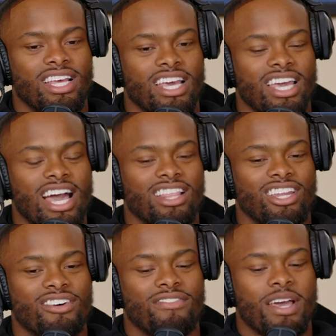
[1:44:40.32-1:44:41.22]

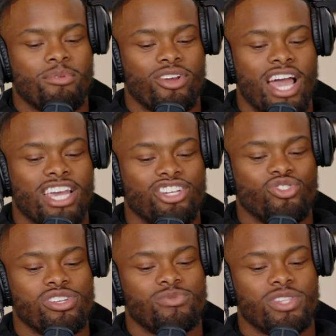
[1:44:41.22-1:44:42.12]
little Vapor Nike
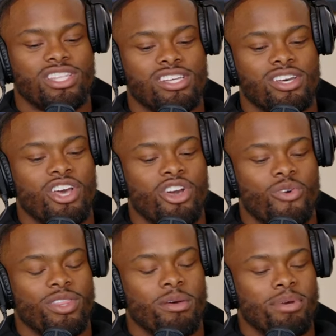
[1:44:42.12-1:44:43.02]
joints
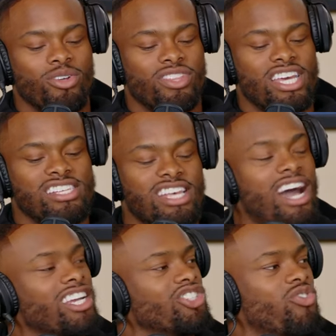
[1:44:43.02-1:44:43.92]
with the built-in
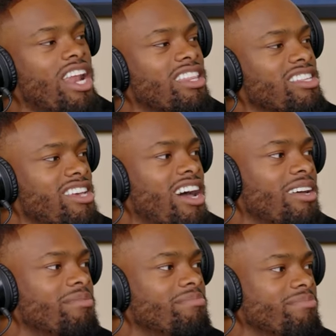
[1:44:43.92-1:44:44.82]
sock just right at the top.